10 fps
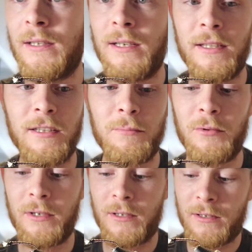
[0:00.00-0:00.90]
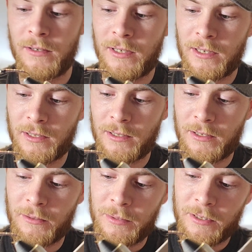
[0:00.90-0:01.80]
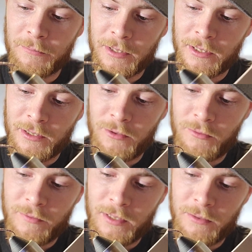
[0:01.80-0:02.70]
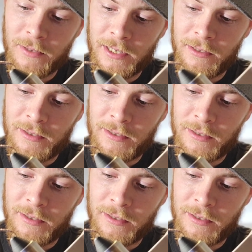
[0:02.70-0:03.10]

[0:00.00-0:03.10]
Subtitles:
At this point, I'm going to take a little bit of my UV Raid